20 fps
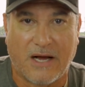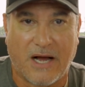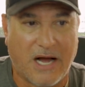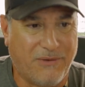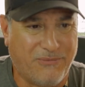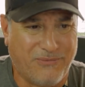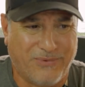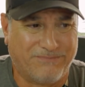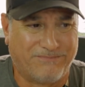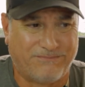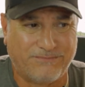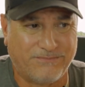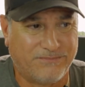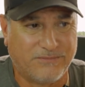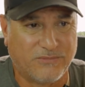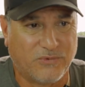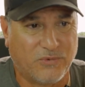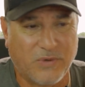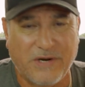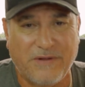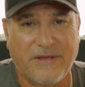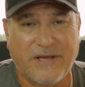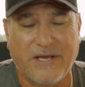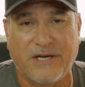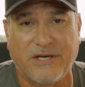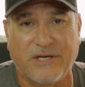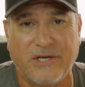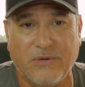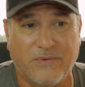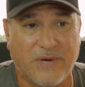guy. What are they going
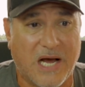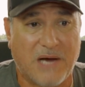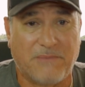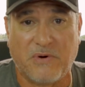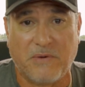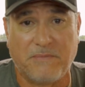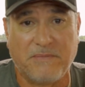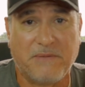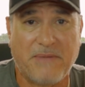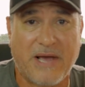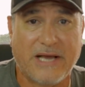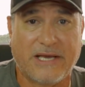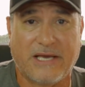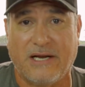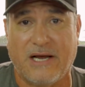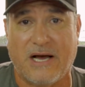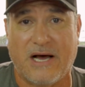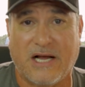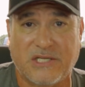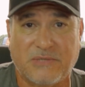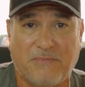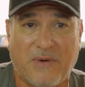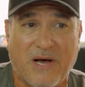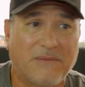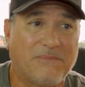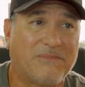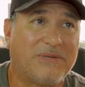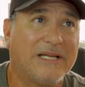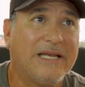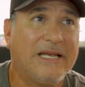to do? Not put me back in a
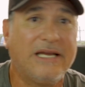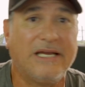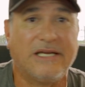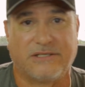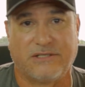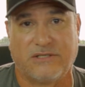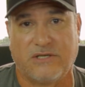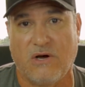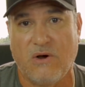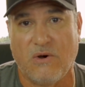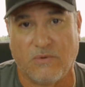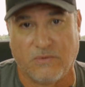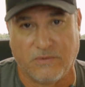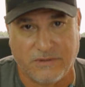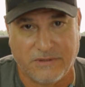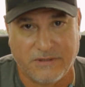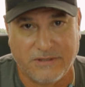hotspot? Please don't.